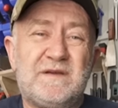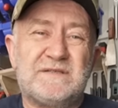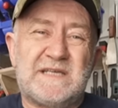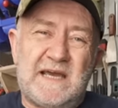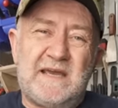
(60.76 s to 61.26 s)

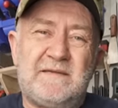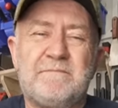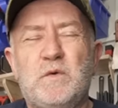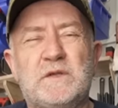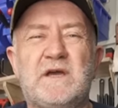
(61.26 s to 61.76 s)
because, hey,
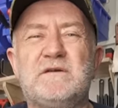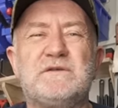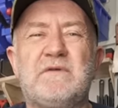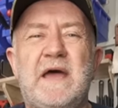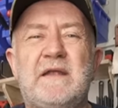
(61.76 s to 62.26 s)
what goes
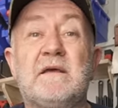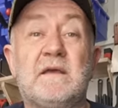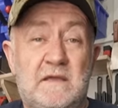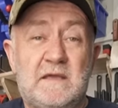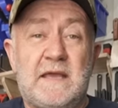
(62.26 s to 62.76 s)
around
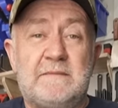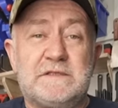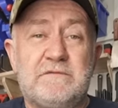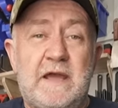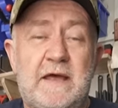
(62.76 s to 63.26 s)

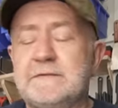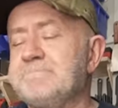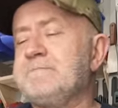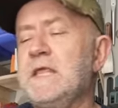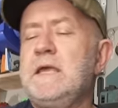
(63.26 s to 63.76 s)
comes around.
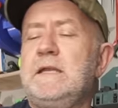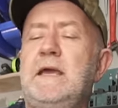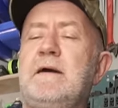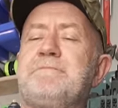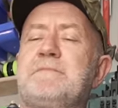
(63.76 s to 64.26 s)

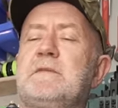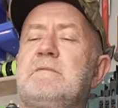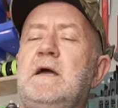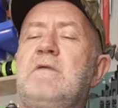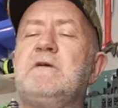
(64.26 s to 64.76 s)
Now,
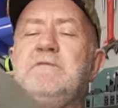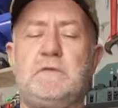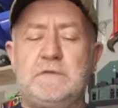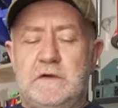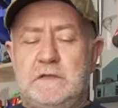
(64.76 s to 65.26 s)
I've got
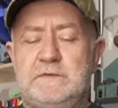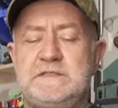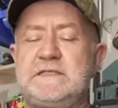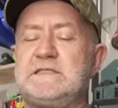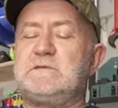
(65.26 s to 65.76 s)
four
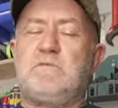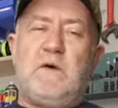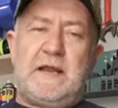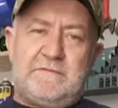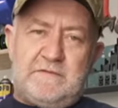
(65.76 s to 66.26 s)
documents. This is
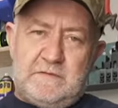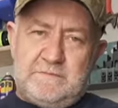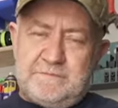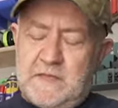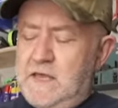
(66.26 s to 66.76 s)
one of
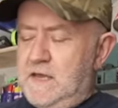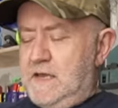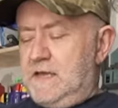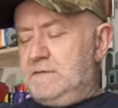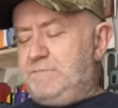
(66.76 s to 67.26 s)
them.
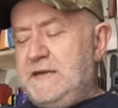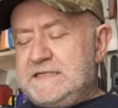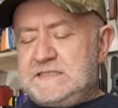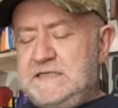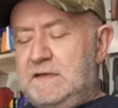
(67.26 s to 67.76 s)
And the
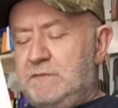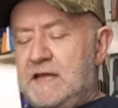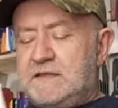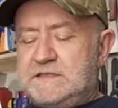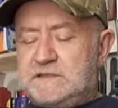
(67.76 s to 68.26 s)
best thing
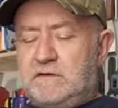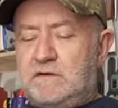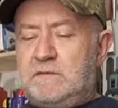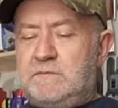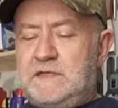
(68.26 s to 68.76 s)
about this
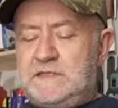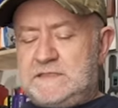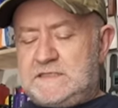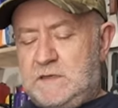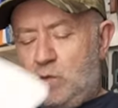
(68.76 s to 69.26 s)
document
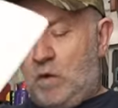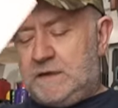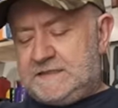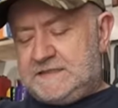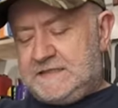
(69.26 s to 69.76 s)
is
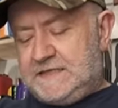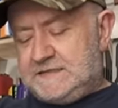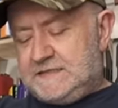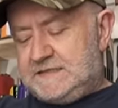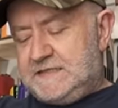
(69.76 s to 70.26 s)
what it
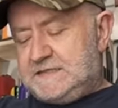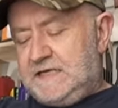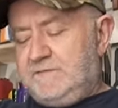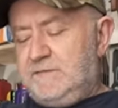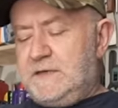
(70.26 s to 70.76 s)
says. It says
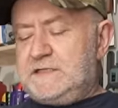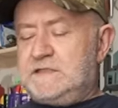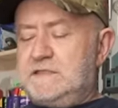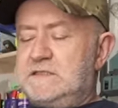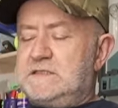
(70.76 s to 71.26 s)
the
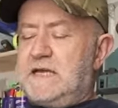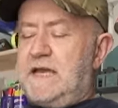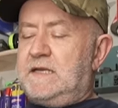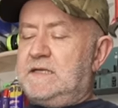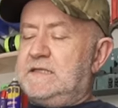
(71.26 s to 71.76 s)
information
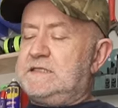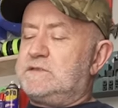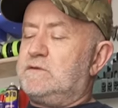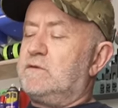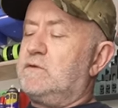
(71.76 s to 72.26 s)
contained in this
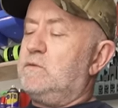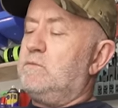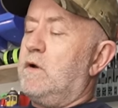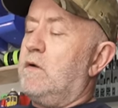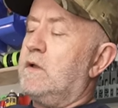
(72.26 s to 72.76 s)

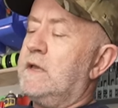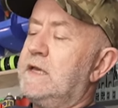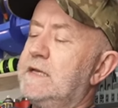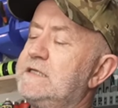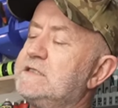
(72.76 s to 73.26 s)
document
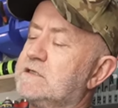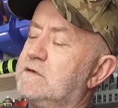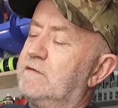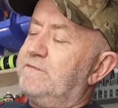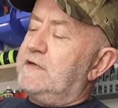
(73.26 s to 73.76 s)
is
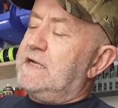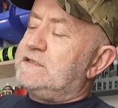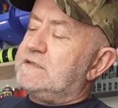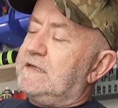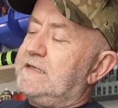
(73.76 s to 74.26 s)

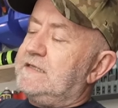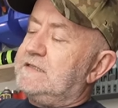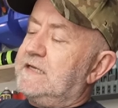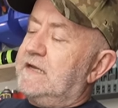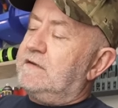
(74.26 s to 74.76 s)
confidential and
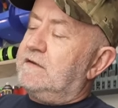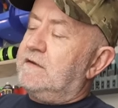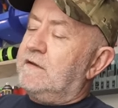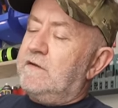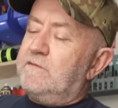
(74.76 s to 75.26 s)

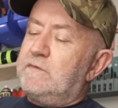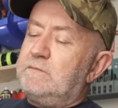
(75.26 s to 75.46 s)
intended for